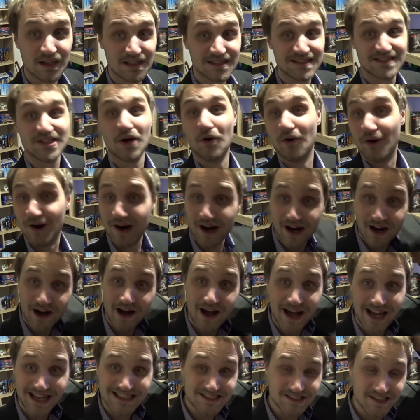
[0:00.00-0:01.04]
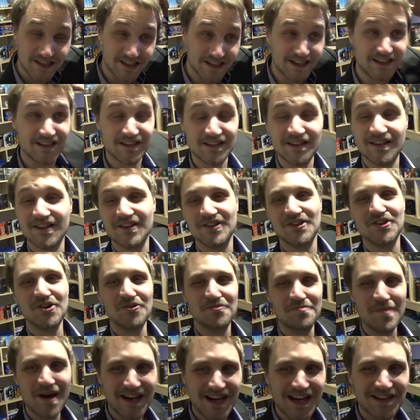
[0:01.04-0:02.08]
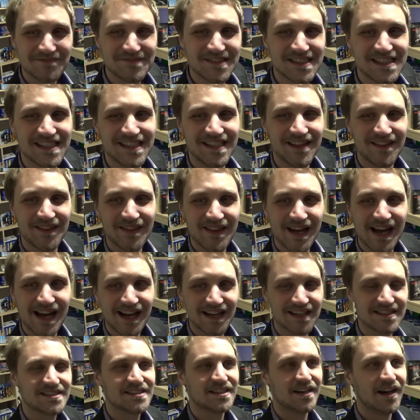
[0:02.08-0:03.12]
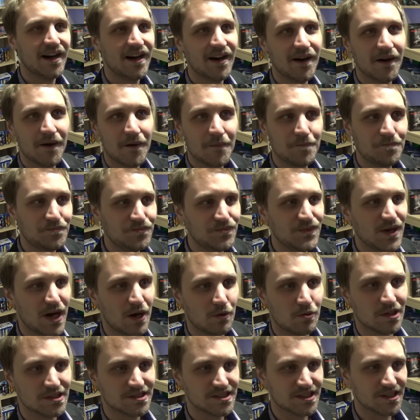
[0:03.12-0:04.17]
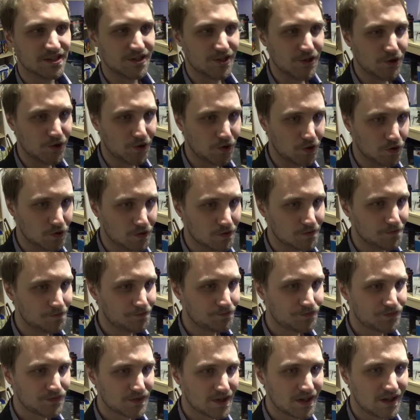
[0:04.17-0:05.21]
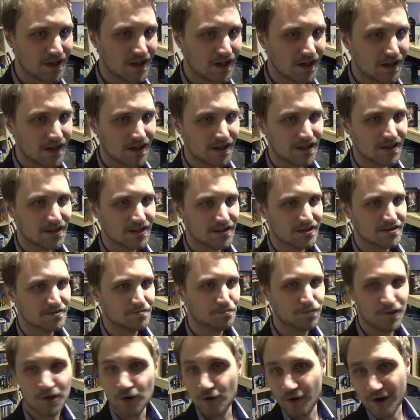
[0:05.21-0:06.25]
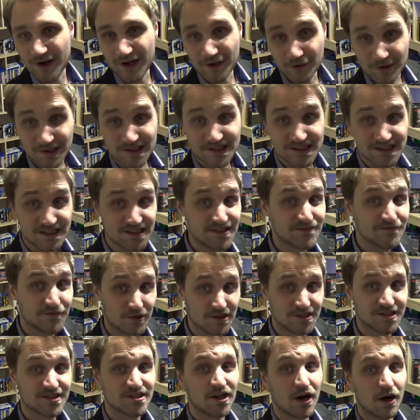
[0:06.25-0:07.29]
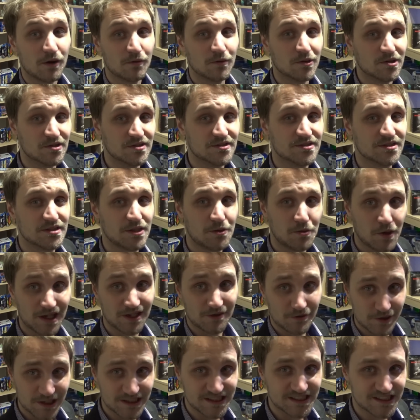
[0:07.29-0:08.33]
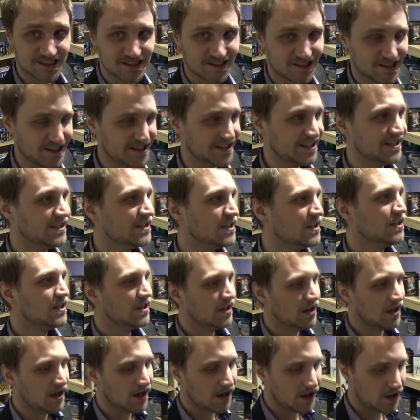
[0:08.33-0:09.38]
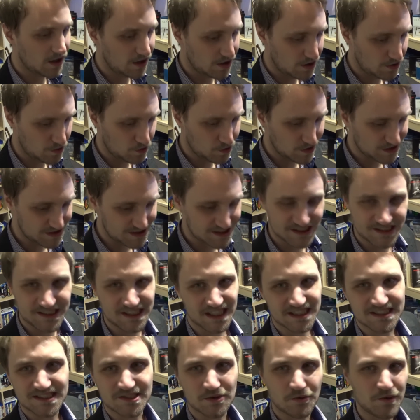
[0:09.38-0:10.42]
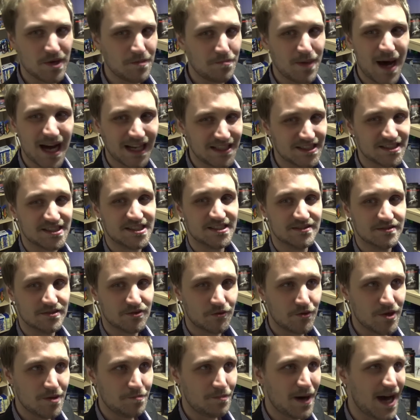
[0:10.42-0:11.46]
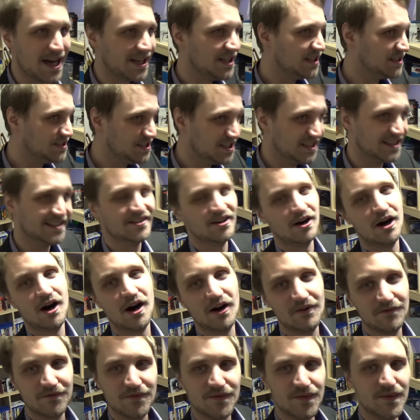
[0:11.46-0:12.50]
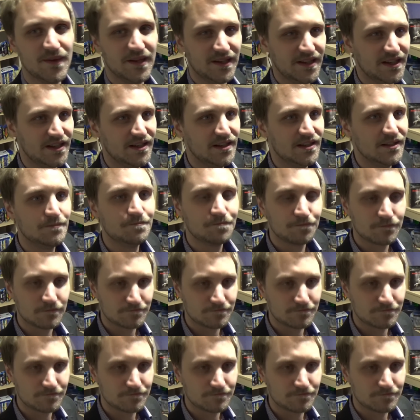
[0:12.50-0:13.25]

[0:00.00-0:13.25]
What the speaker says: So actually you may have seen that there was a new Blu-ray release for Star Wars quite recently, which is just a repackaging of the